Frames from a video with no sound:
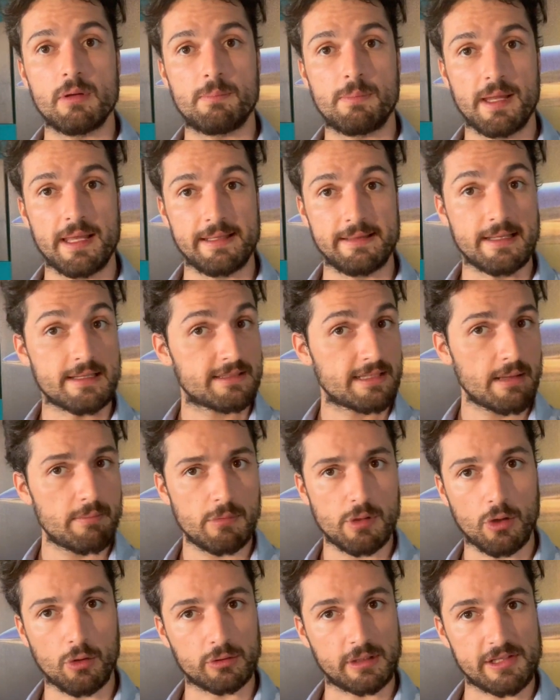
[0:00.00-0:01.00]
play the same
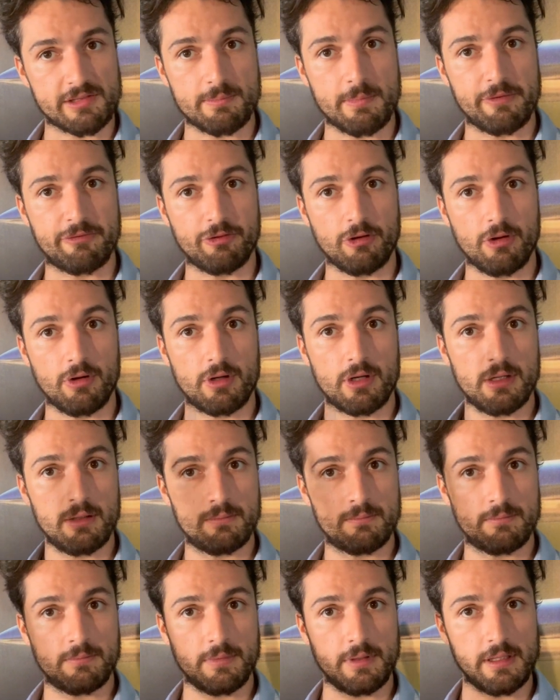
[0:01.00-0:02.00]
note as
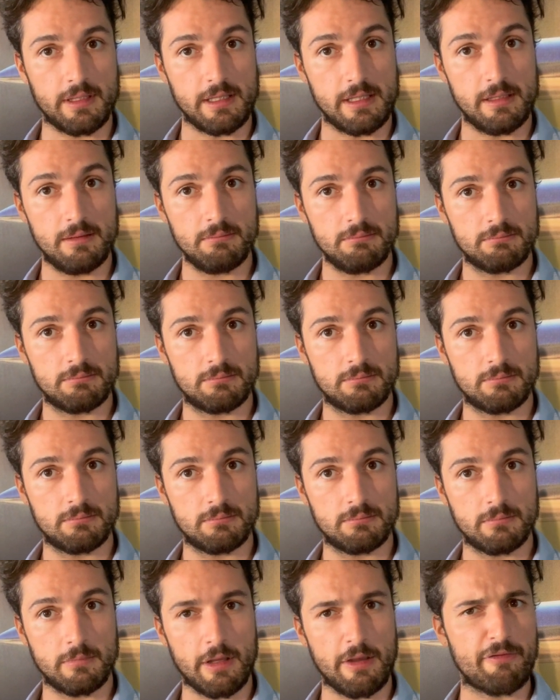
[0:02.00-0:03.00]
before, E,
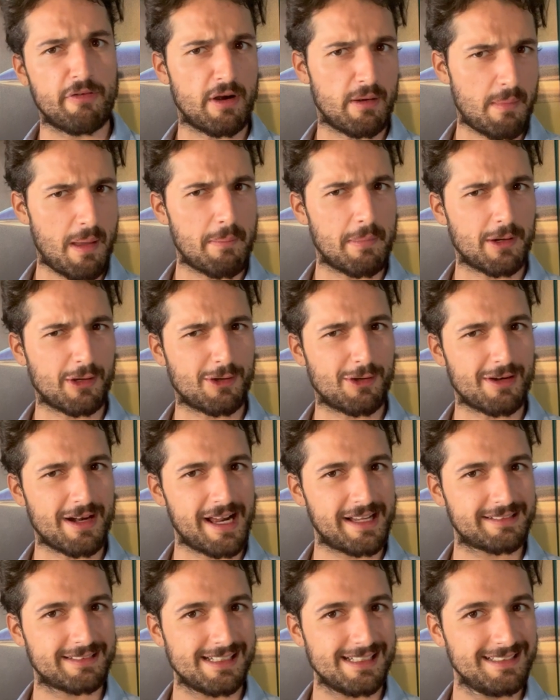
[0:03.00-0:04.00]
if I remember
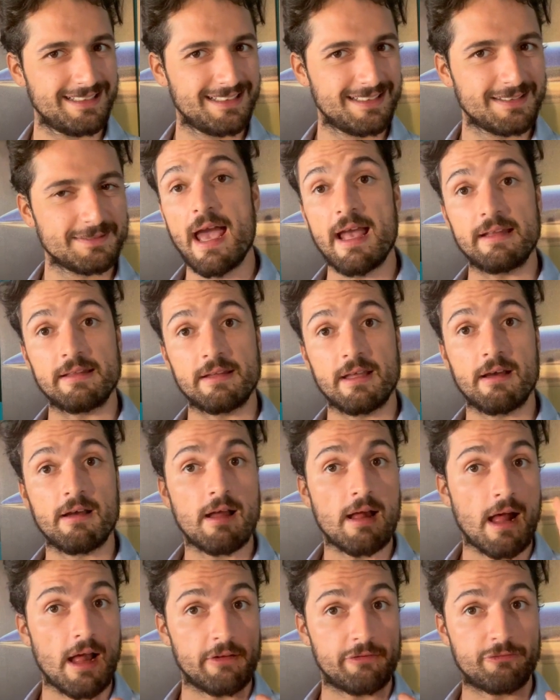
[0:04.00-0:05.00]
correctly,
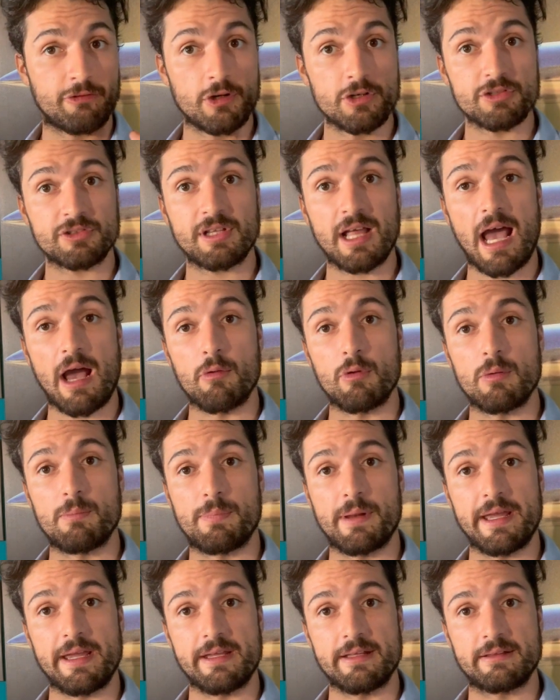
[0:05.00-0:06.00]
and first I will
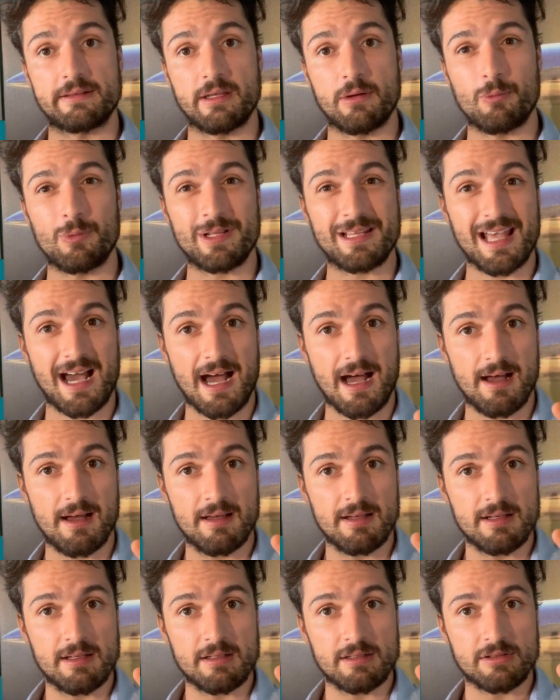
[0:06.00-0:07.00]
play it with a
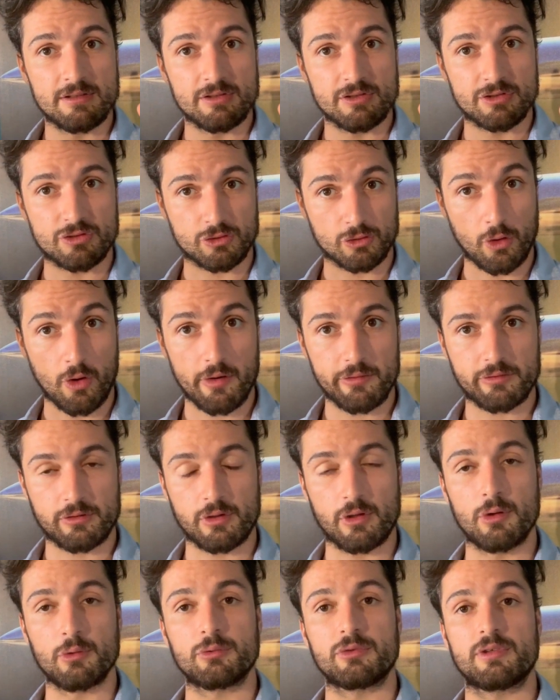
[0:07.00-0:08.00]
sore
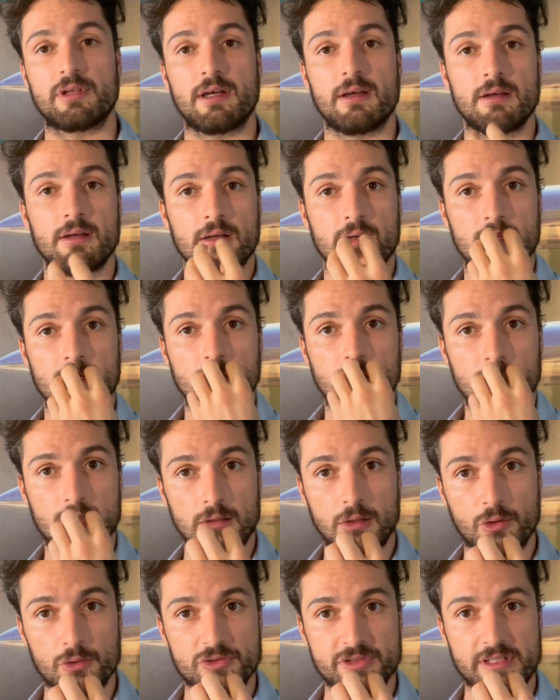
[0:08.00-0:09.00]
throat,
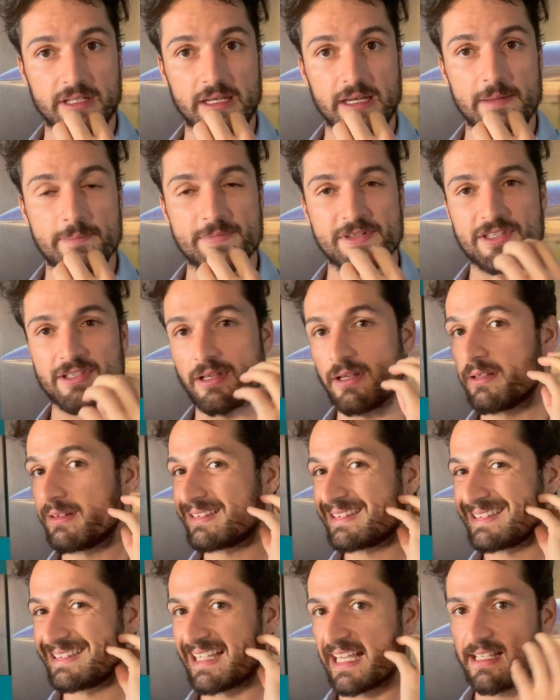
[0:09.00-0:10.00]
closed lips,
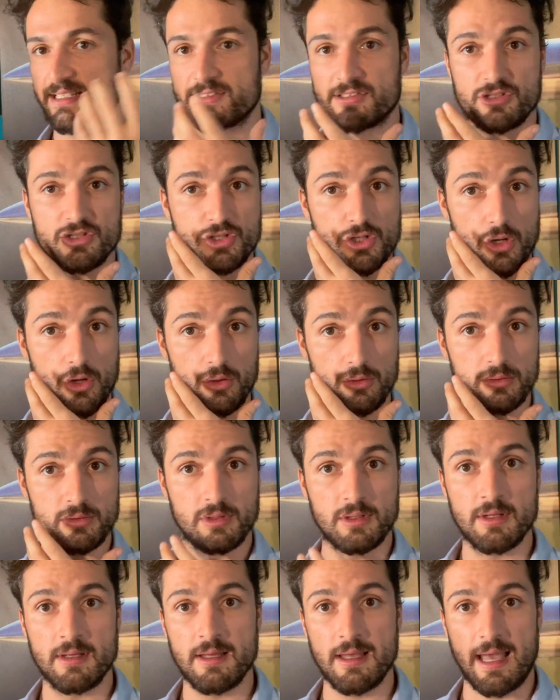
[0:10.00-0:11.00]
tense jaw,
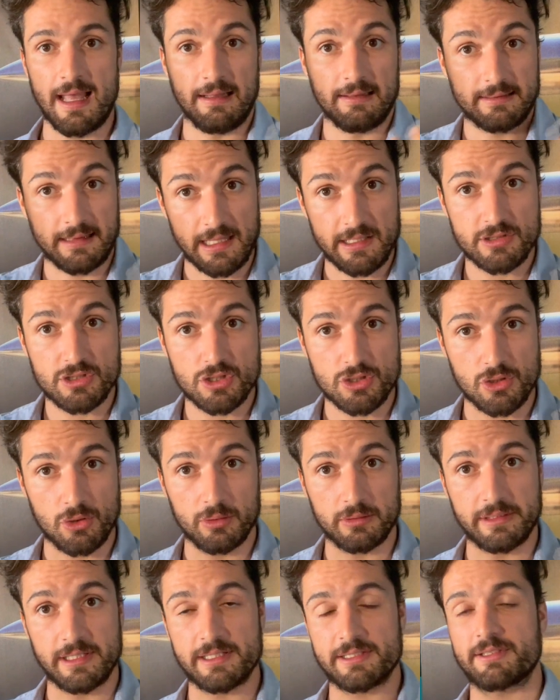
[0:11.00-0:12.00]
and tense
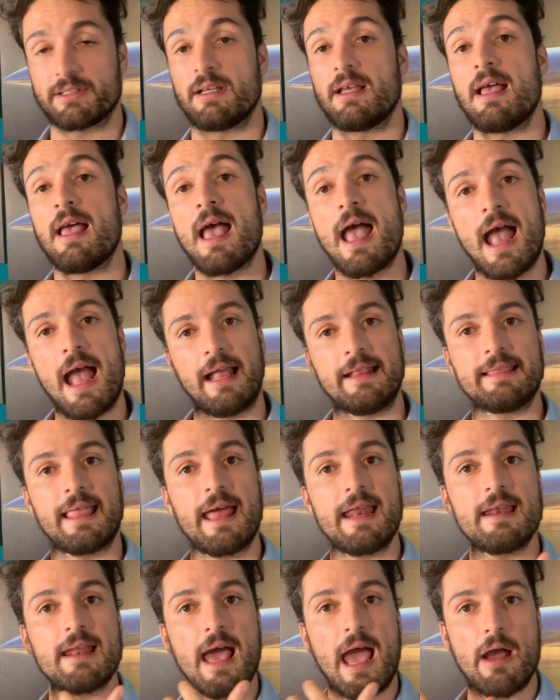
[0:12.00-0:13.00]
shoulders. And
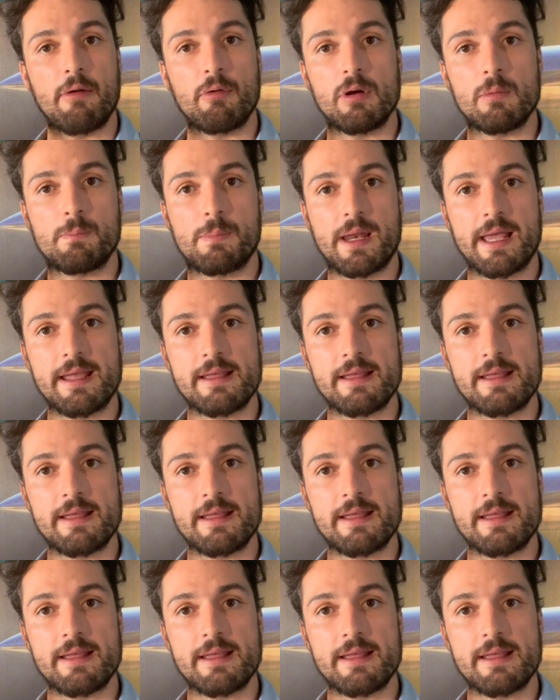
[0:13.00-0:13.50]
then I will play